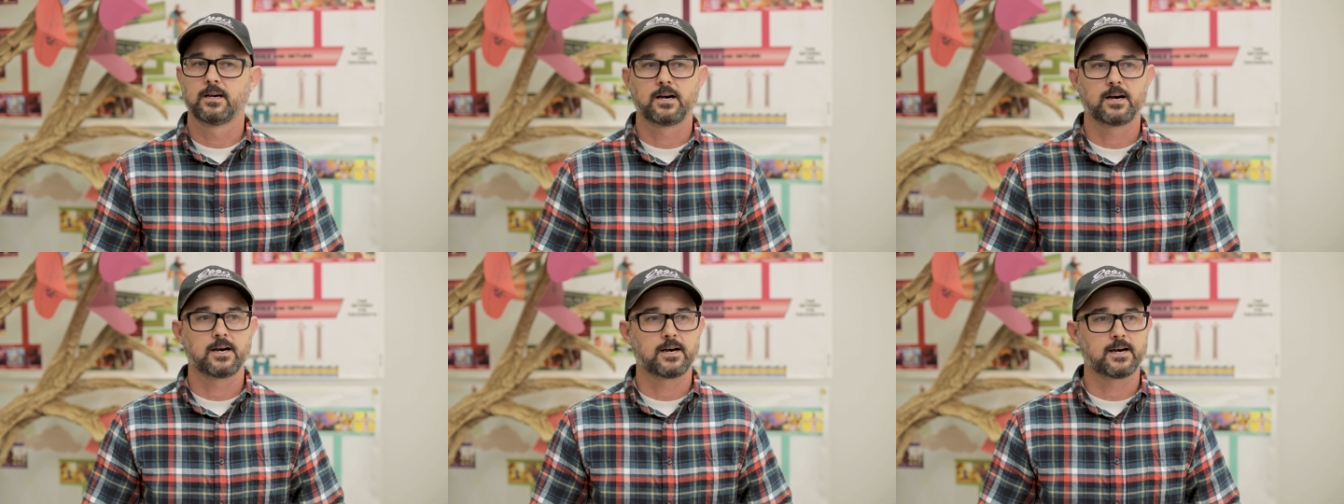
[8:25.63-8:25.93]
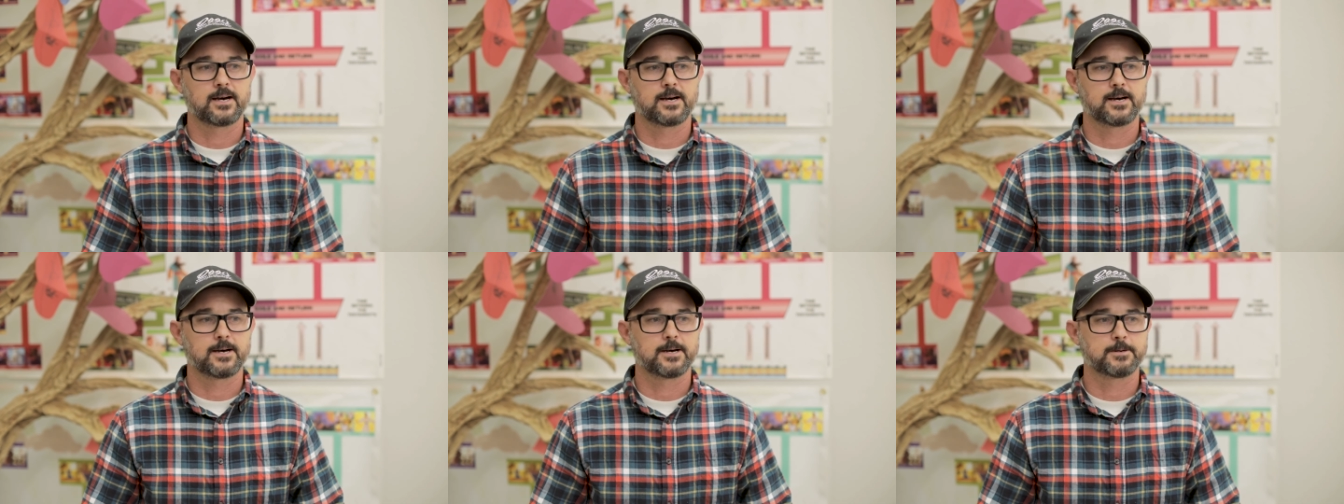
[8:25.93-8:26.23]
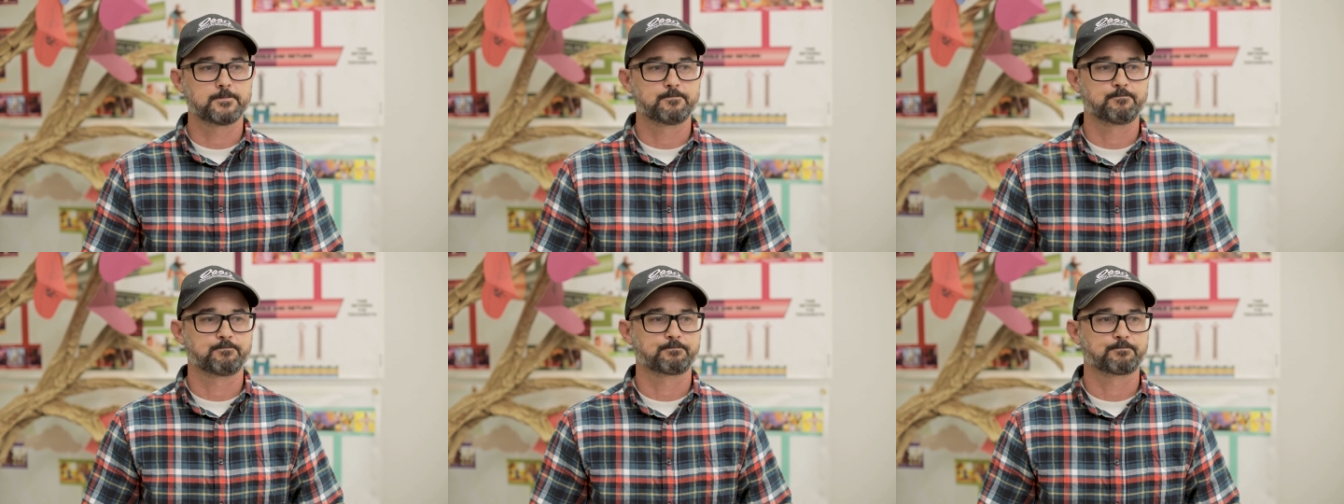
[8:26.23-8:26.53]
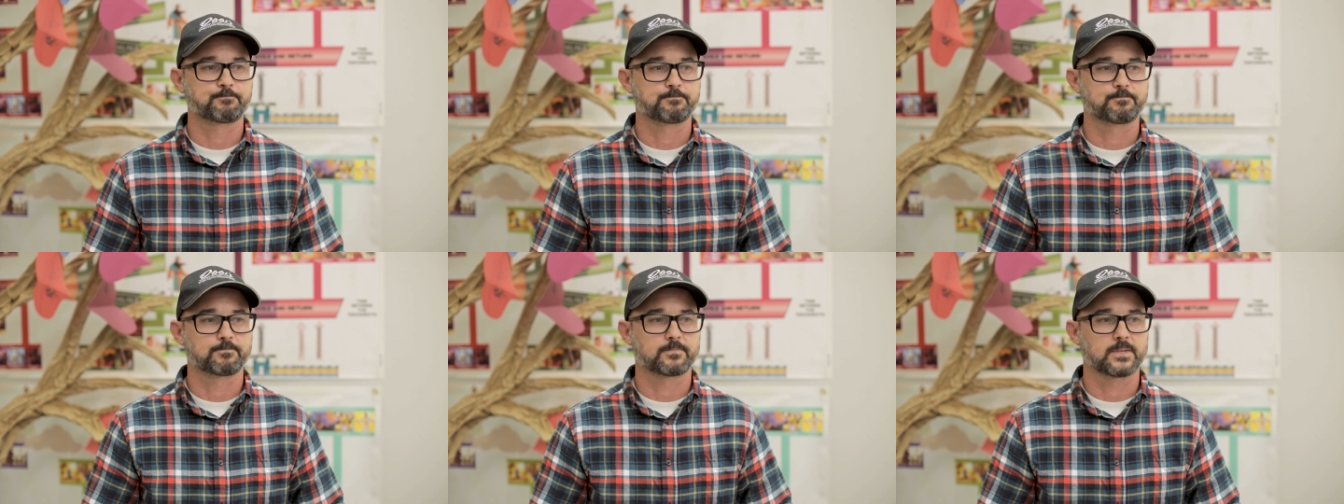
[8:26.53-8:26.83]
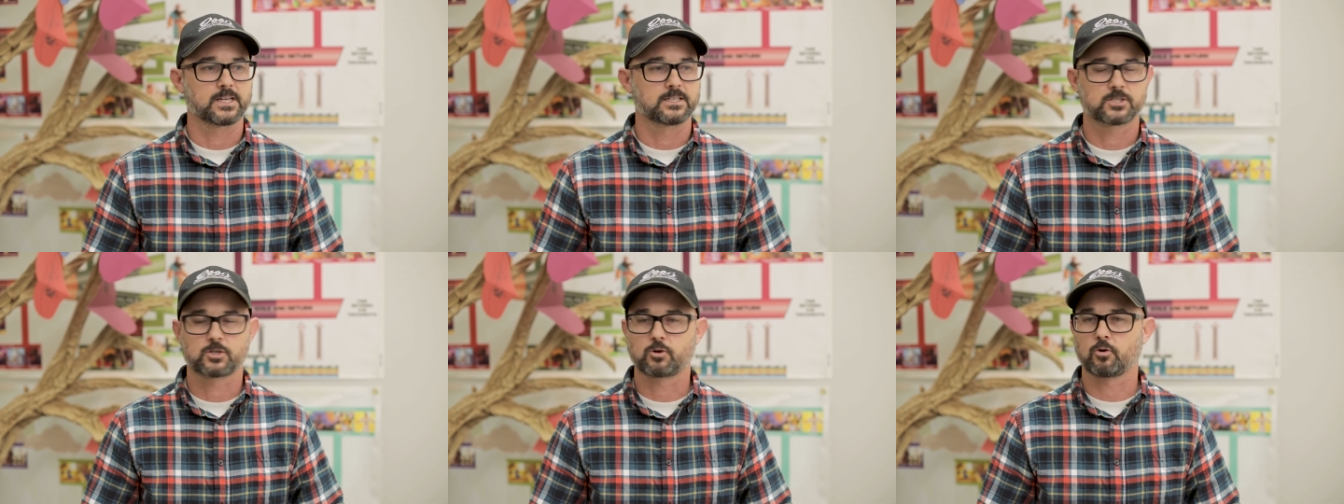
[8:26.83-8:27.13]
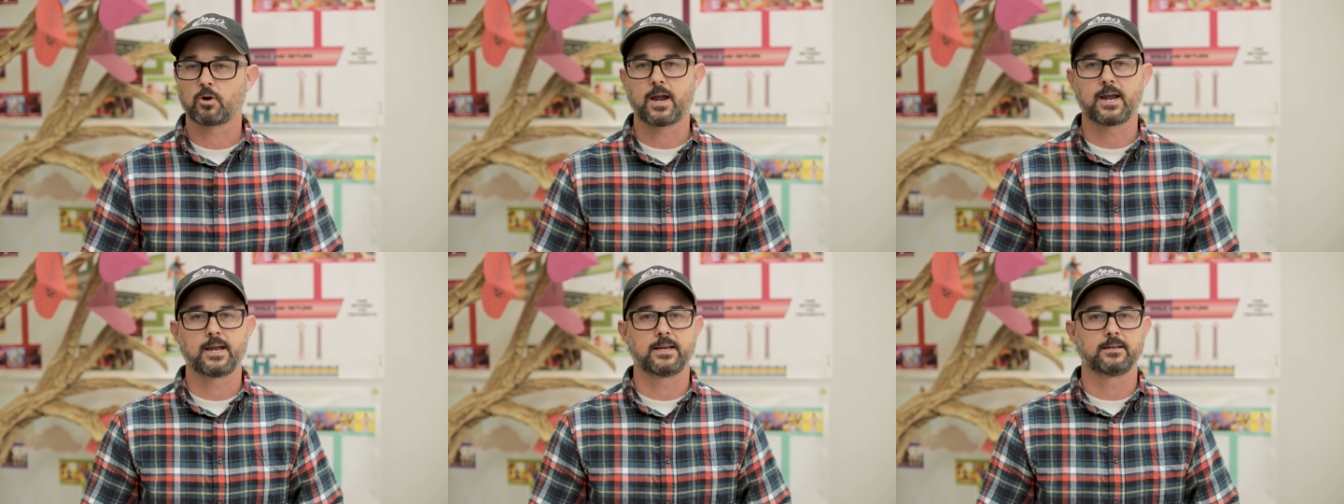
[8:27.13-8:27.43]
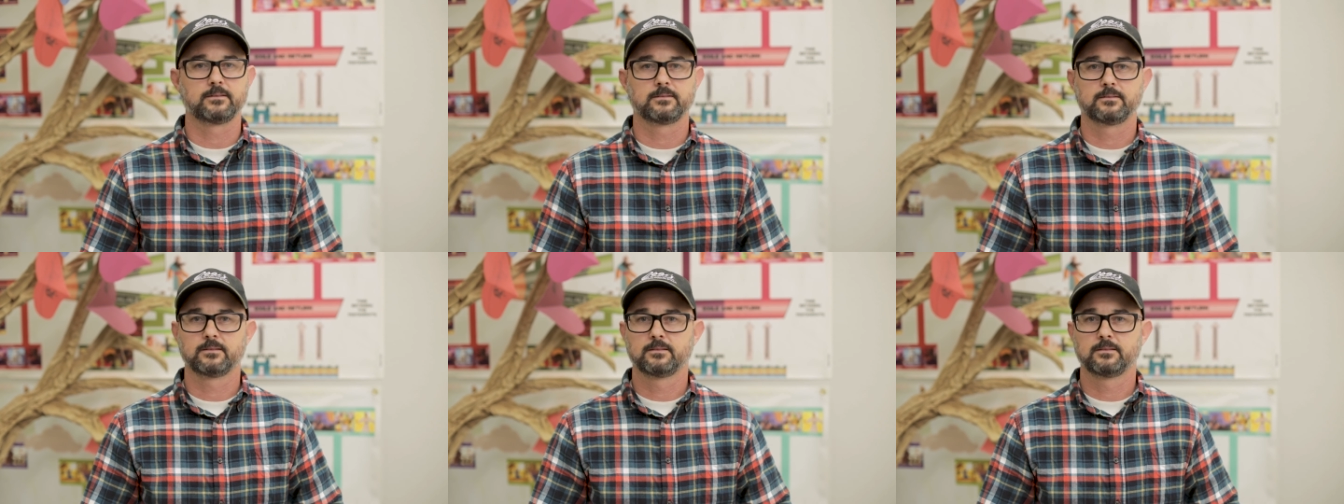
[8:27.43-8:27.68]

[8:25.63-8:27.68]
Uh, it's great.